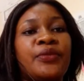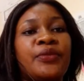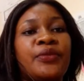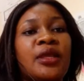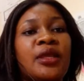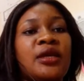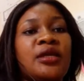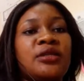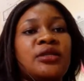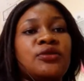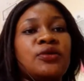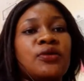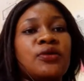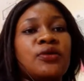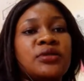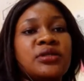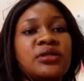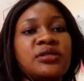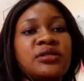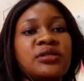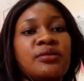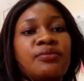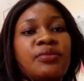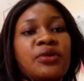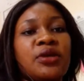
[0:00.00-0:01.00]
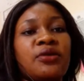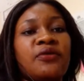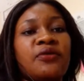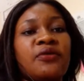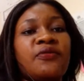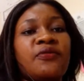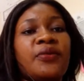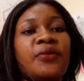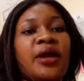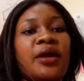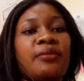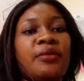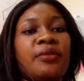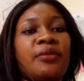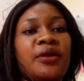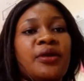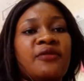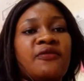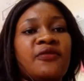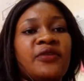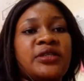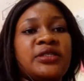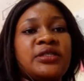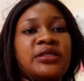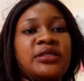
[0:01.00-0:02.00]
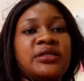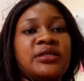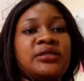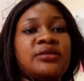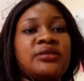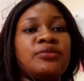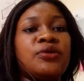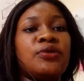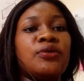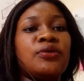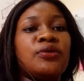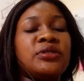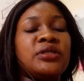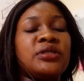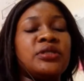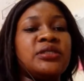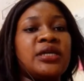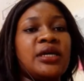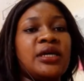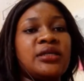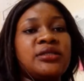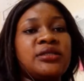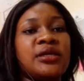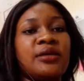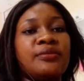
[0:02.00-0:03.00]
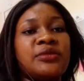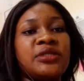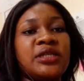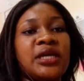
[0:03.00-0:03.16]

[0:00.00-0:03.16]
it causes a bit of primary infertility because it takes some